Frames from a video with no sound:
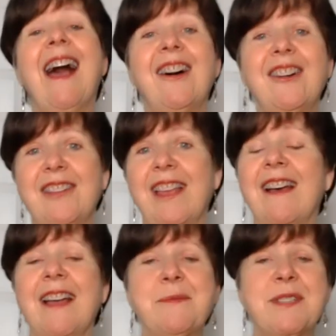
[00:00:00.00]
Oh
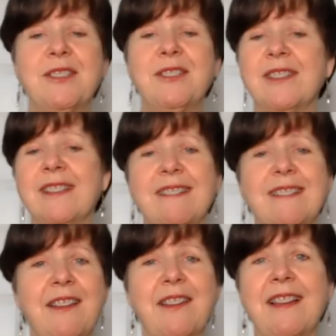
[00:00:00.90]
yeah, absolutely.
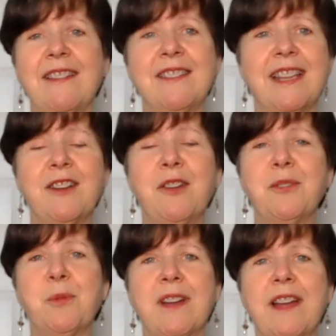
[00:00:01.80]
I, I in all
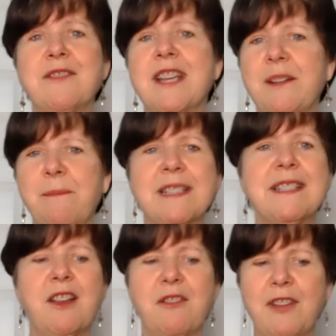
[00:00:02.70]
the work I've done on
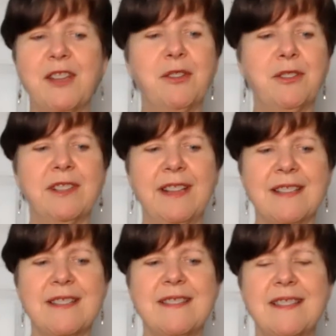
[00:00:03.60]
myself, I know that
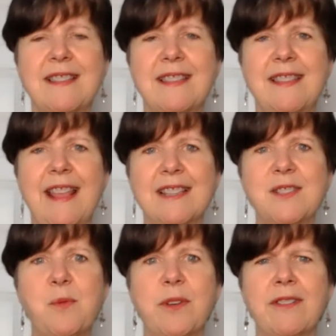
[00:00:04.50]
that's
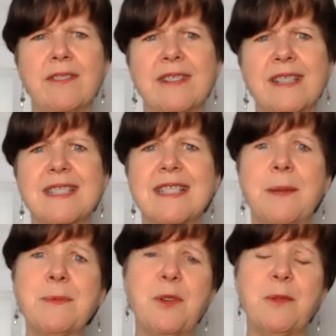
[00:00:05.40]
that's where it
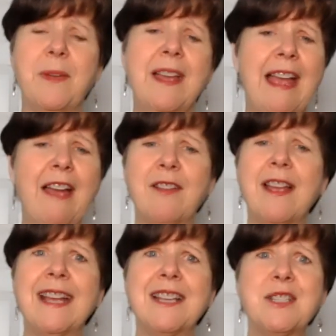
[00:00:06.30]
stems from.
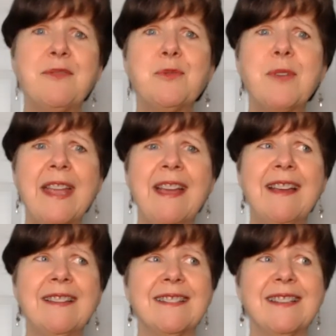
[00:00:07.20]
Because if you
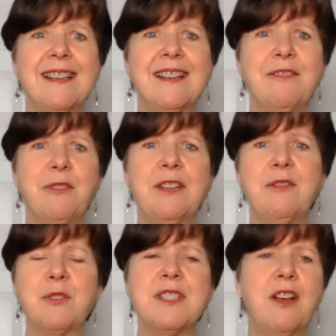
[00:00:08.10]
can't
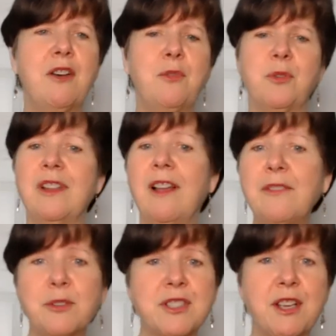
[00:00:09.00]
forgive yourself or love
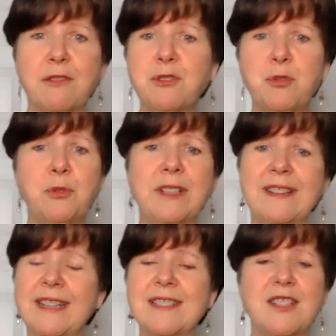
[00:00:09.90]
yourself truly,
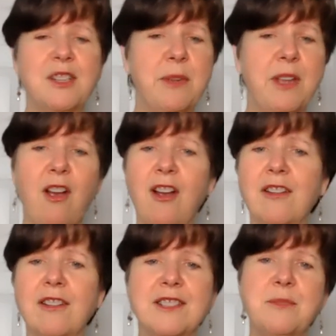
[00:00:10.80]
then it's going to be
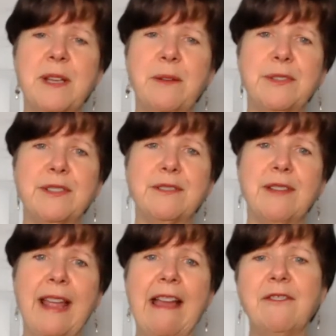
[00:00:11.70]
hard to be able to
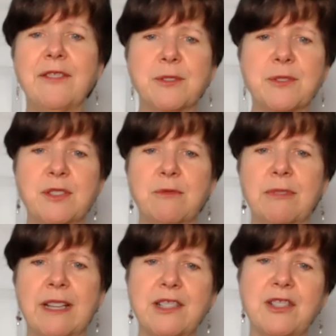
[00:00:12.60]
have those good
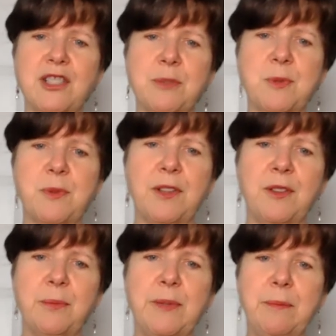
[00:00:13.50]
relationships with
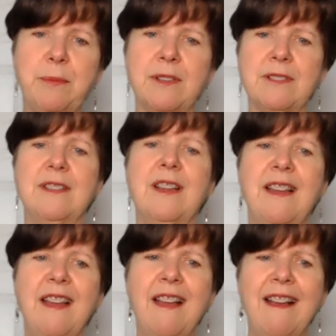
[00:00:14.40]
other people.
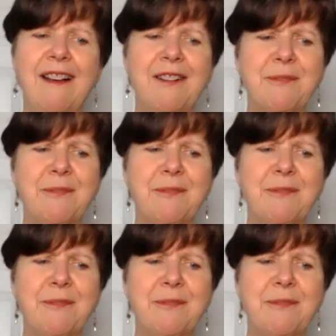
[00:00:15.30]
Yeah.